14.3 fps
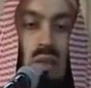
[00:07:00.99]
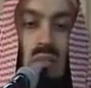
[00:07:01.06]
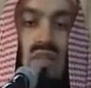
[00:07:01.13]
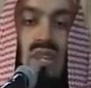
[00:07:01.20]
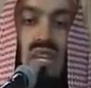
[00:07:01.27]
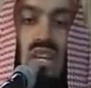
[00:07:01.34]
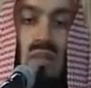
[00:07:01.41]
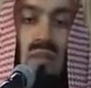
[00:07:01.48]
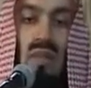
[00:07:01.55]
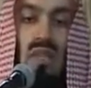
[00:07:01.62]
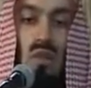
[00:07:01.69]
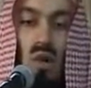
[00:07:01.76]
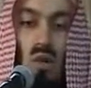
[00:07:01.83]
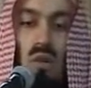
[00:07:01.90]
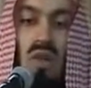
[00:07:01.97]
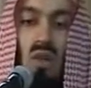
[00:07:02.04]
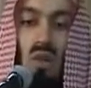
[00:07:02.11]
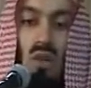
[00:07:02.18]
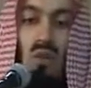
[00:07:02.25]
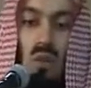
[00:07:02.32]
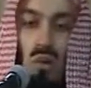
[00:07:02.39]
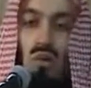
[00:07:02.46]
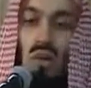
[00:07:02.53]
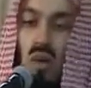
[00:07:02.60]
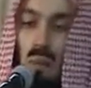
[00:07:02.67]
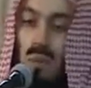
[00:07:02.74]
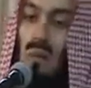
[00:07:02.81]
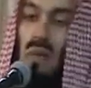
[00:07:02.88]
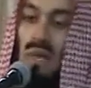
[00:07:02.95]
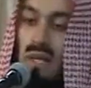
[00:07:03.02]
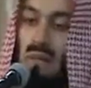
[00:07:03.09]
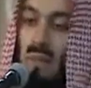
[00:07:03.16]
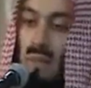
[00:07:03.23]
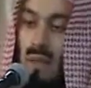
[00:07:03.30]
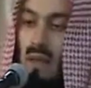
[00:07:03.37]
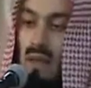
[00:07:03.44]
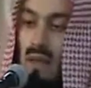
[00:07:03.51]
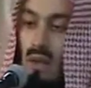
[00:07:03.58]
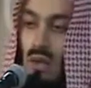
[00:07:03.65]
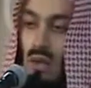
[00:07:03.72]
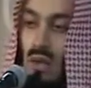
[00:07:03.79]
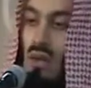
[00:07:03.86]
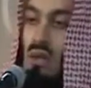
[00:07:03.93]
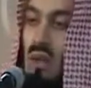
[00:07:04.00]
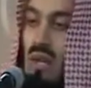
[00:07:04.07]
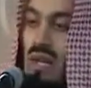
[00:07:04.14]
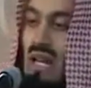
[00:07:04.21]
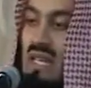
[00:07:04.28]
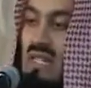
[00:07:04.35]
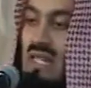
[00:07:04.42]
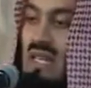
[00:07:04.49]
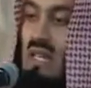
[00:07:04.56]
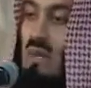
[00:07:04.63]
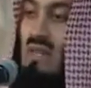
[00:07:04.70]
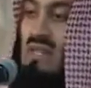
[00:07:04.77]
something in me told me, you know, talk to her properly. Talk to her nicely.